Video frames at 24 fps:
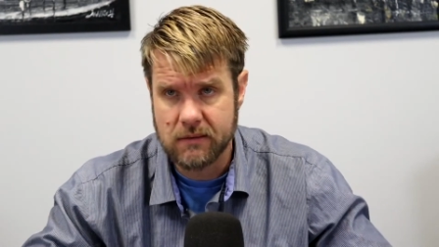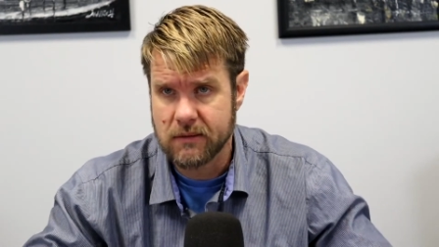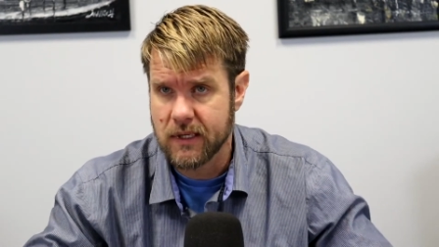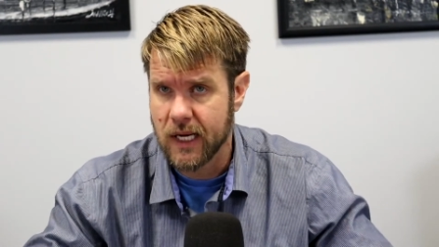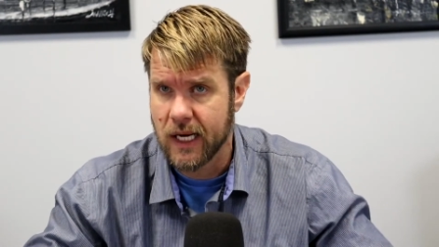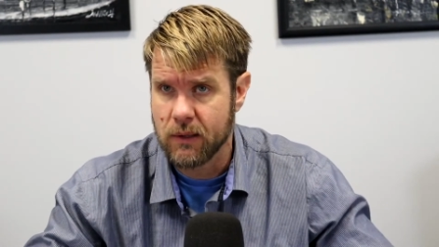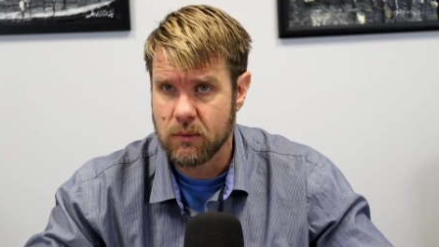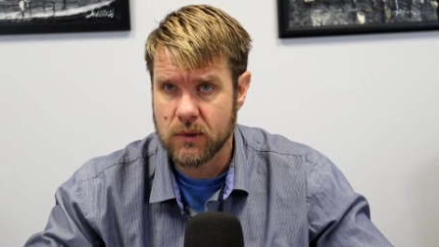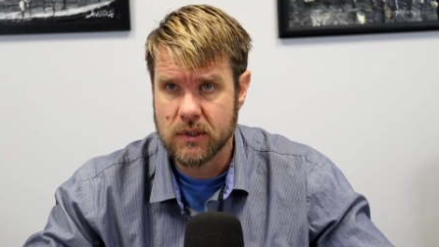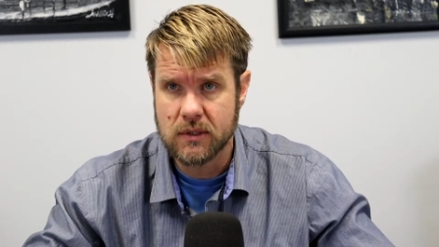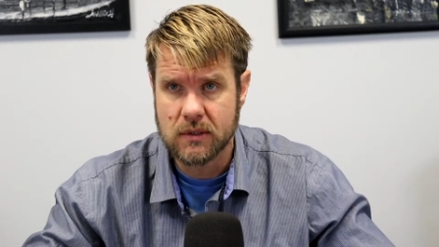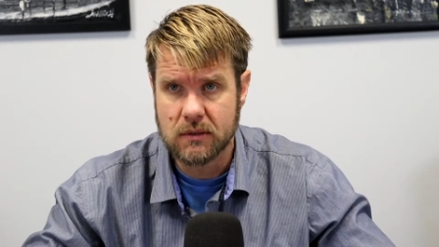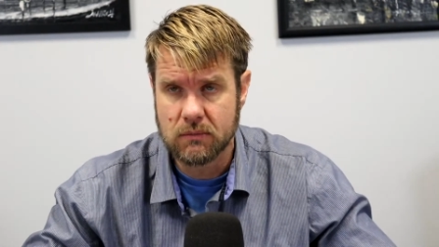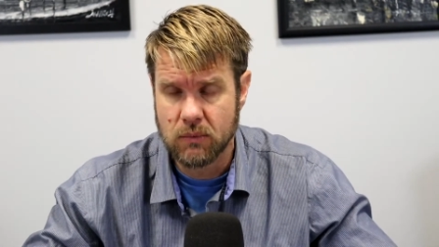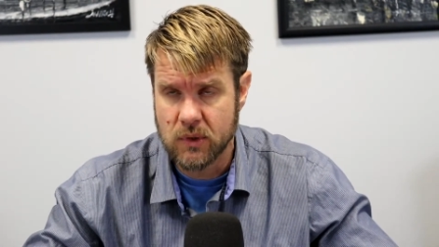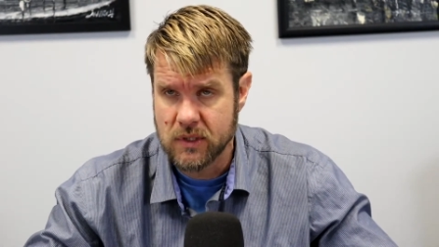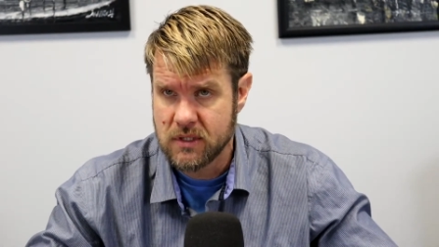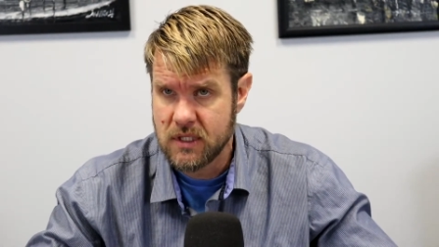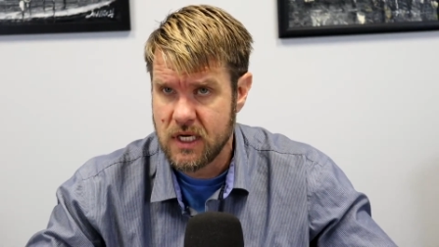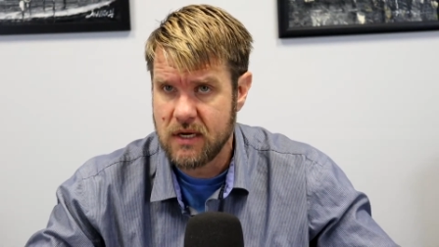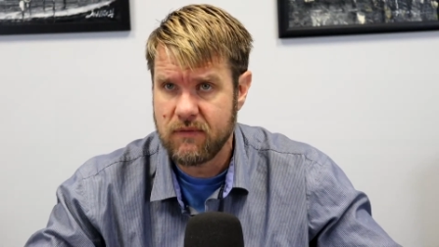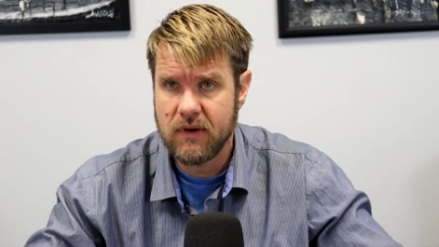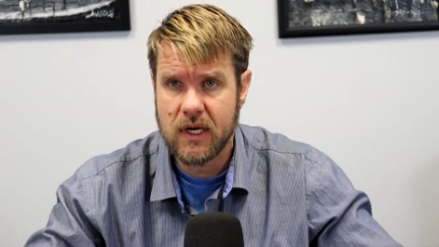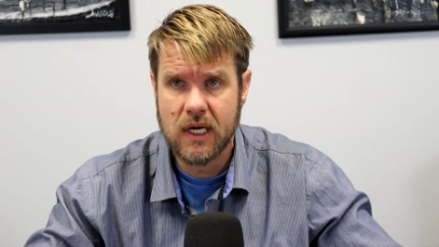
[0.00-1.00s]
I was
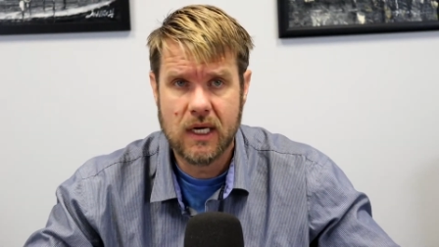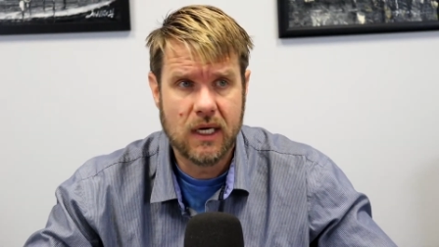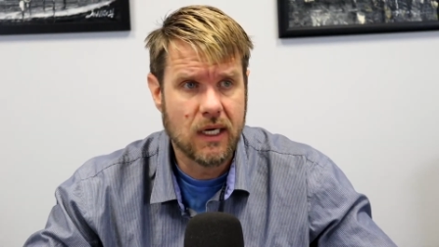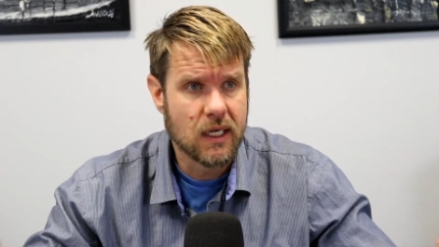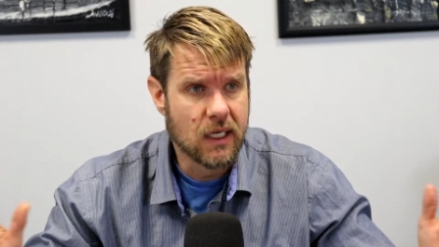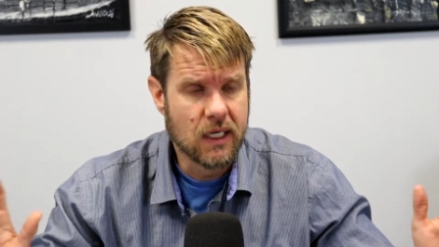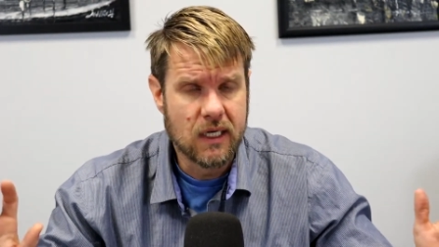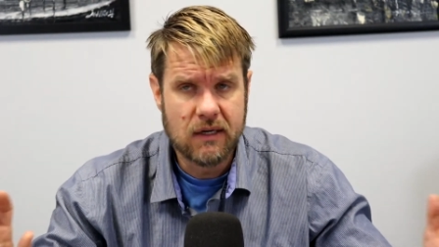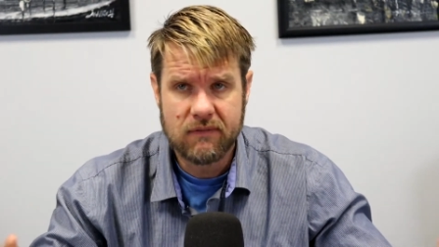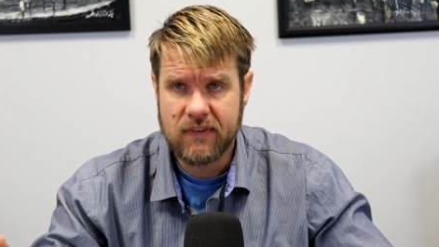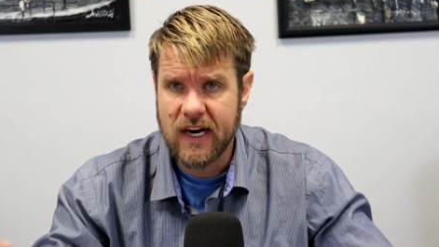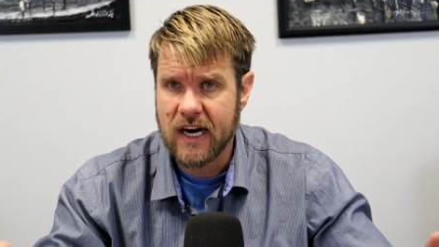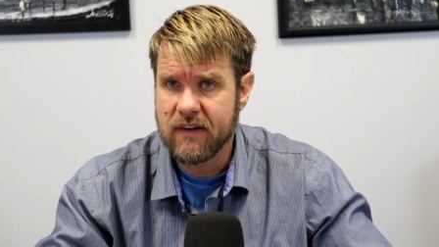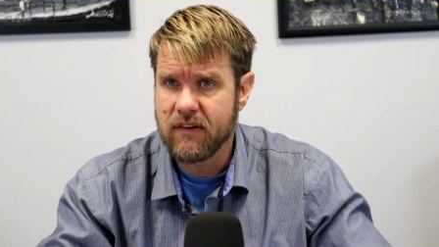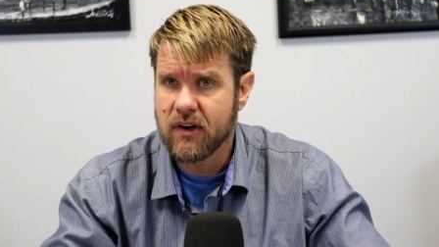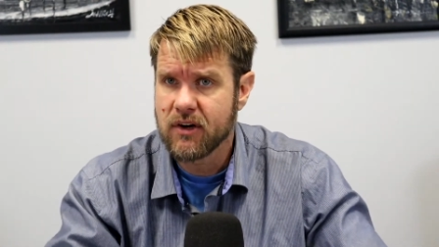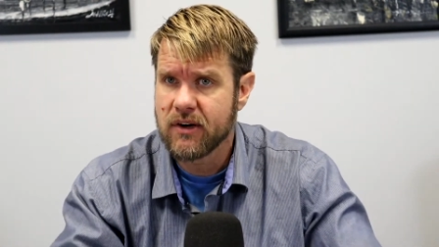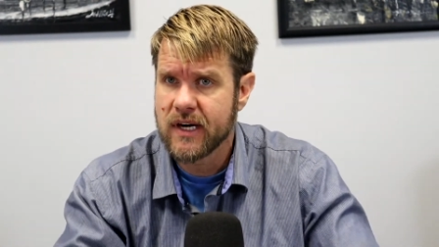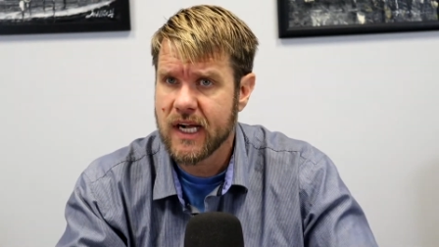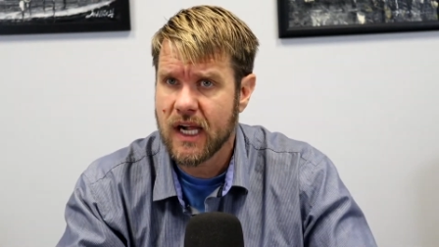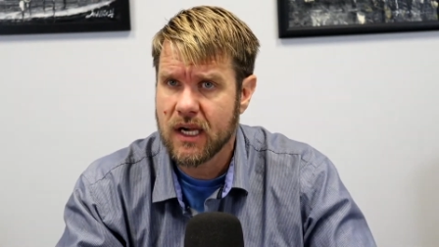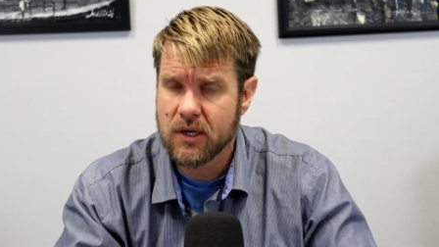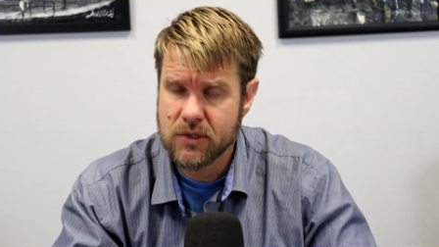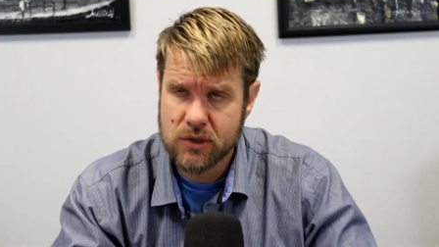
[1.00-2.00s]
receiving
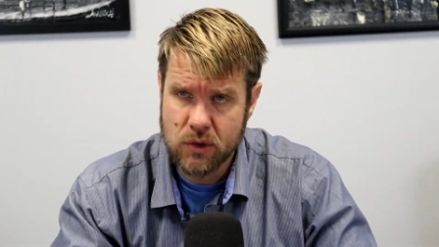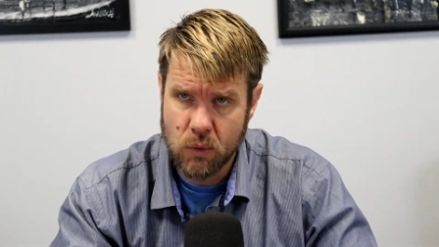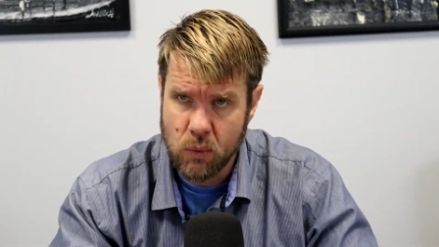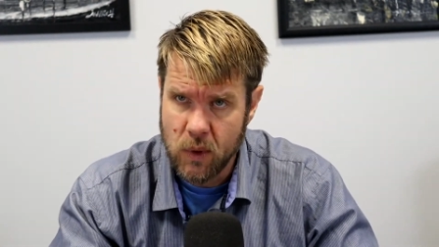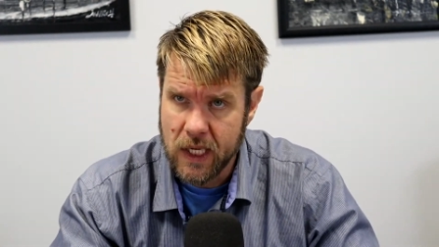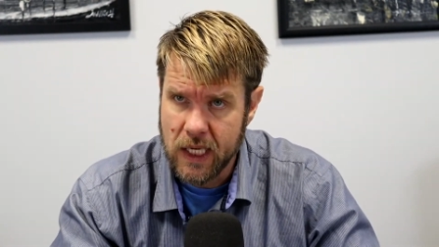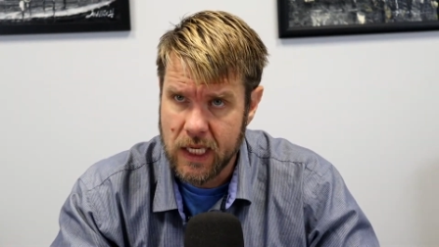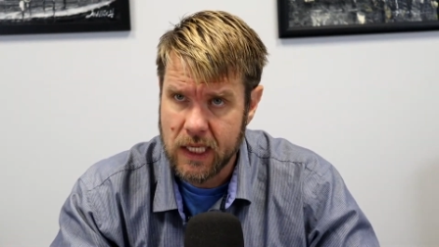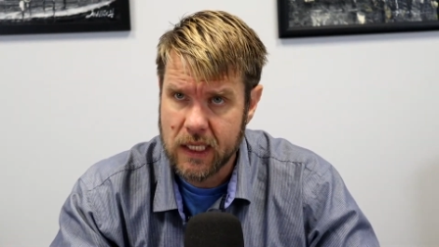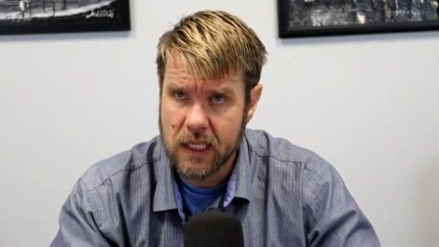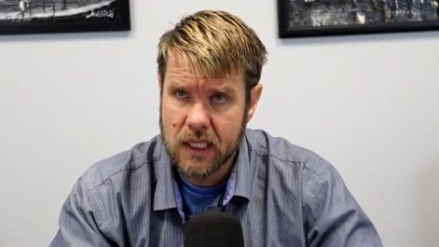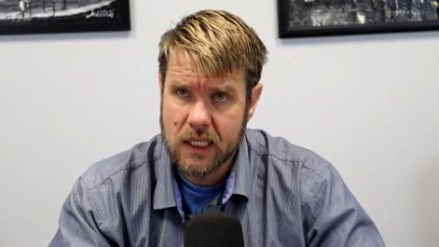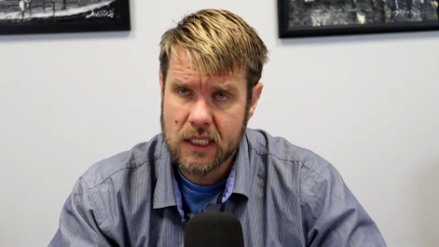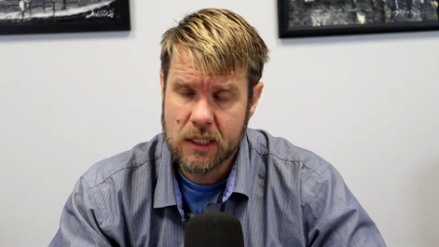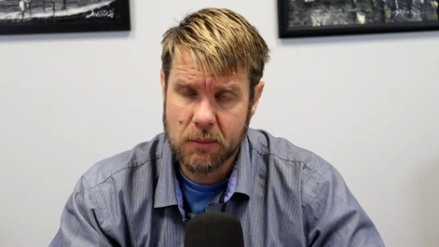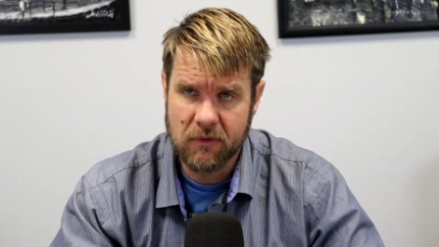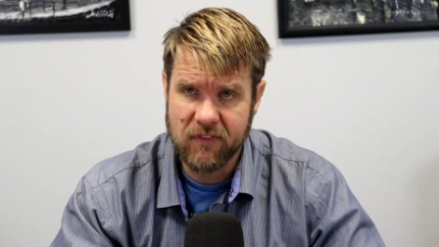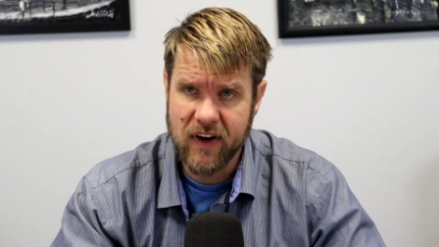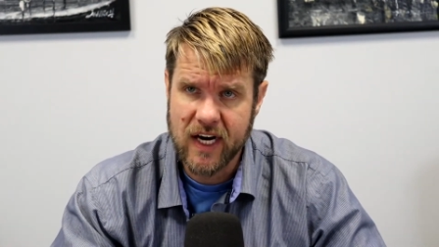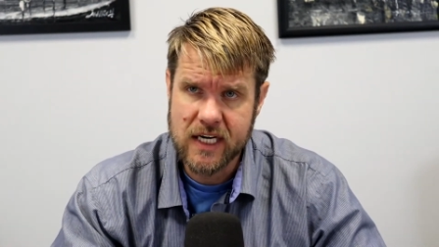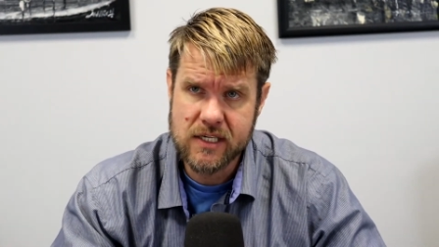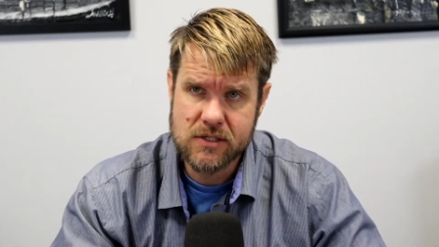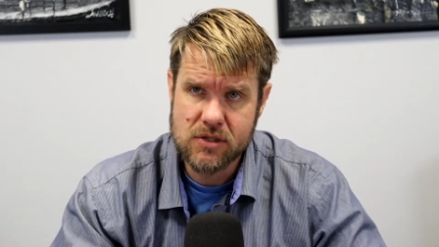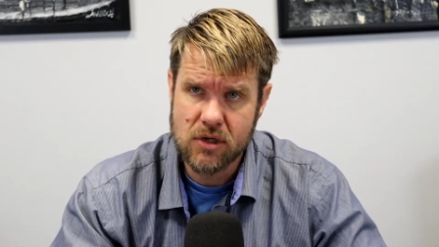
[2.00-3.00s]
$500 a week to
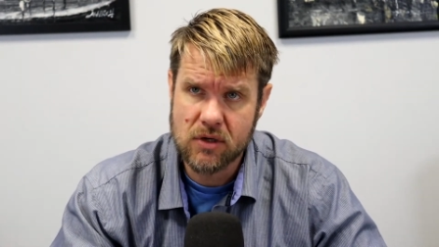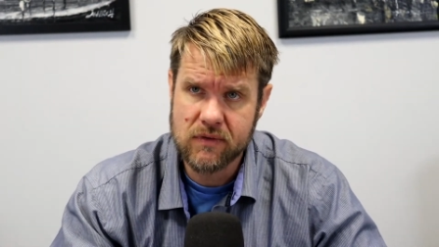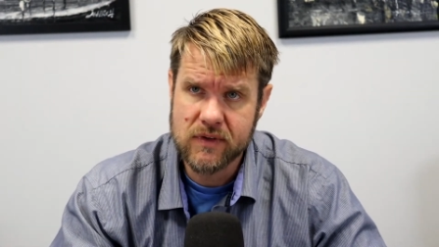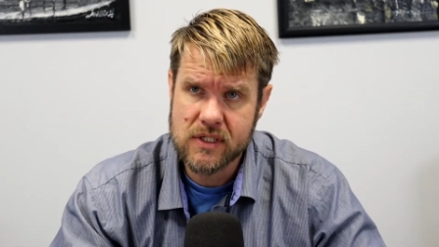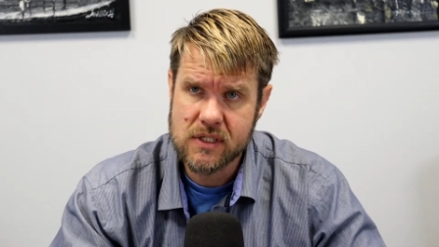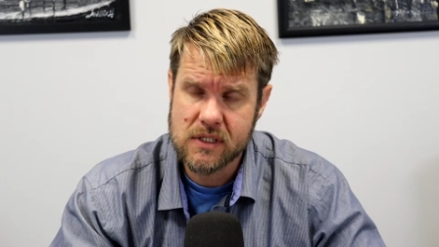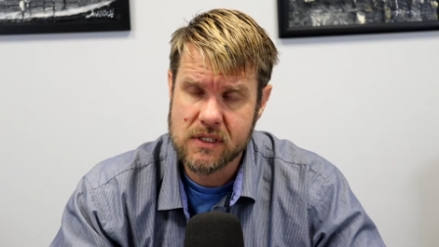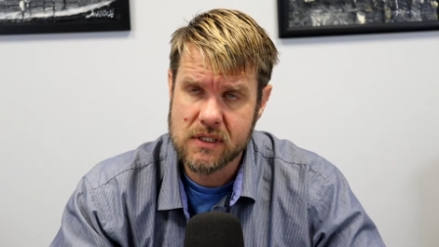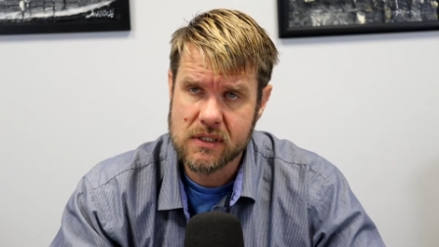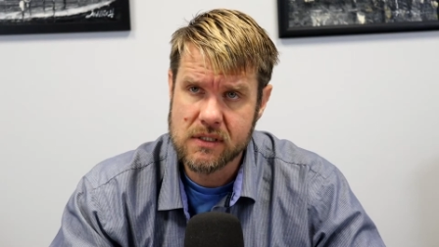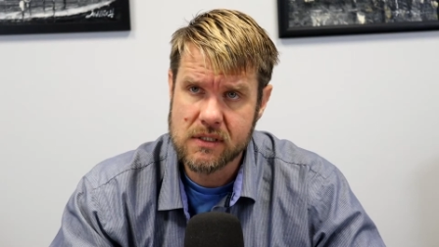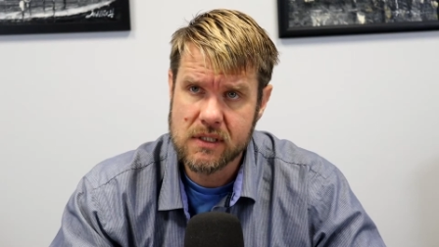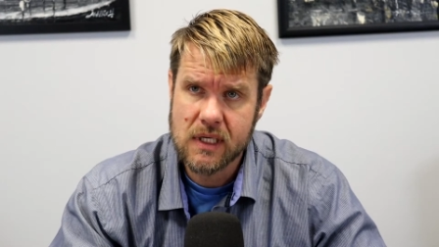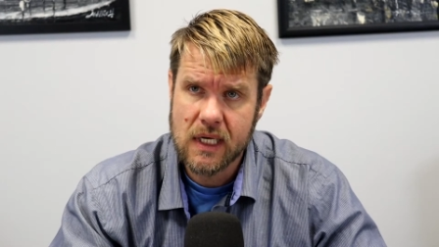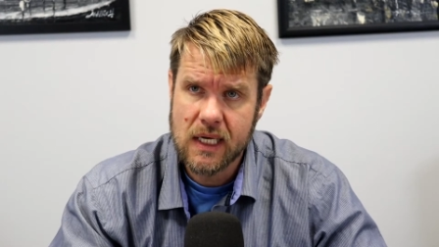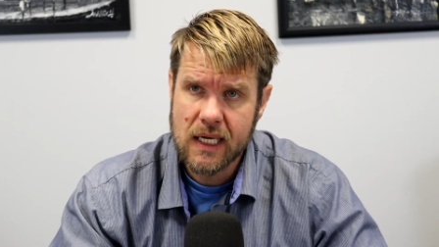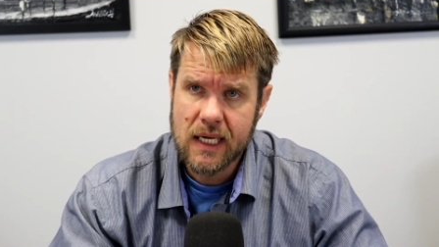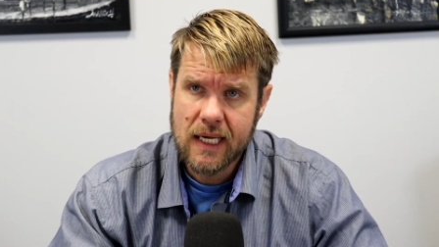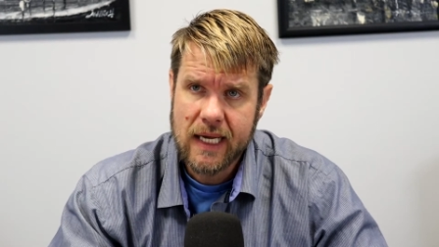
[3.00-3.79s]
provide services,